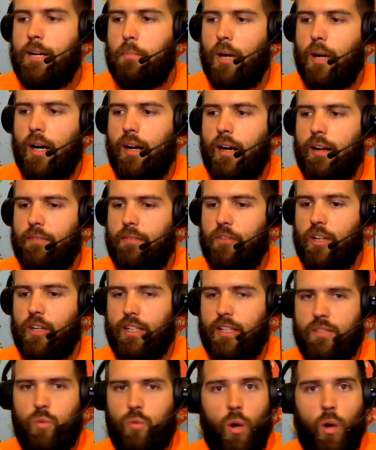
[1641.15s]
But if you
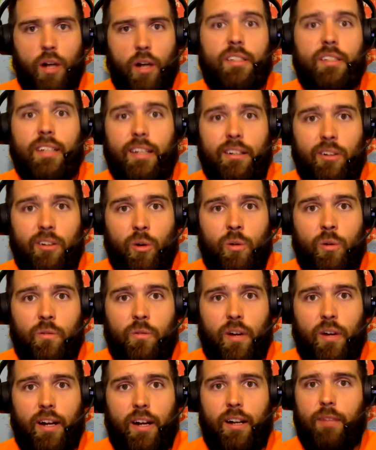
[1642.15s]
guys want to get
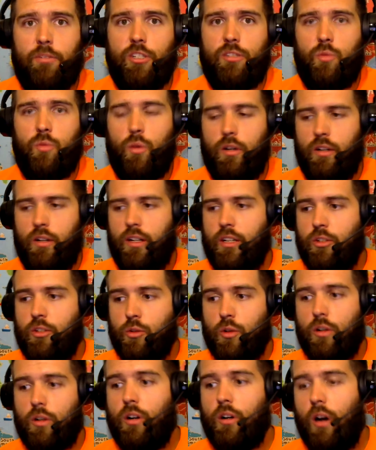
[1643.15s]
notified, I just wanted to
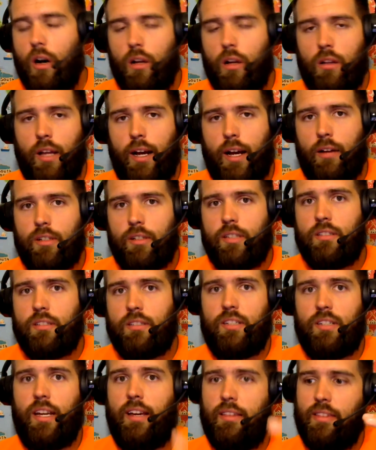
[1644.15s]
do a call out and
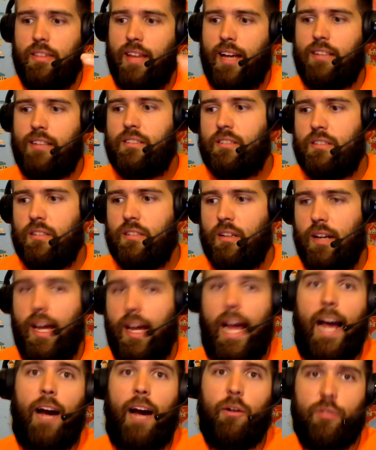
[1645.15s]
say that's
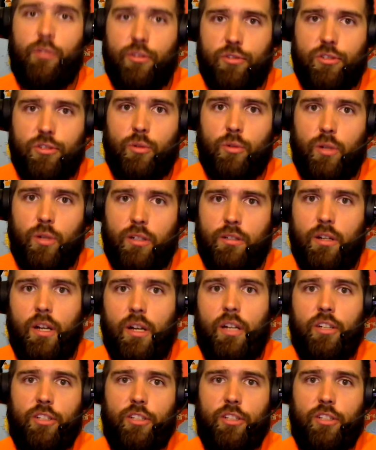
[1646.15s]
how you do it.